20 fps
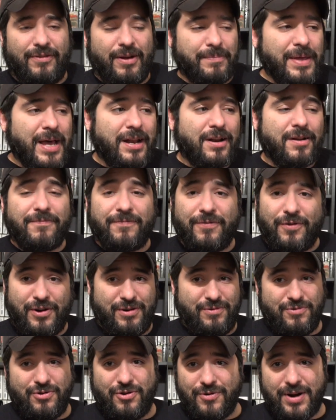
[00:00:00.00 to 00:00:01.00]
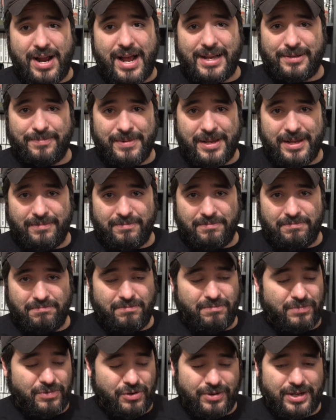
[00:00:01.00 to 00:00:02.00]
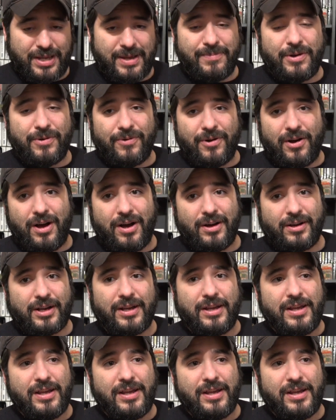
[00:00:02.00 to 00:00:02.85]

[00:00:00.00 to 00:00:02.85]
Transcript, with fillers: I'm not up for harassment. Don't get me wrong.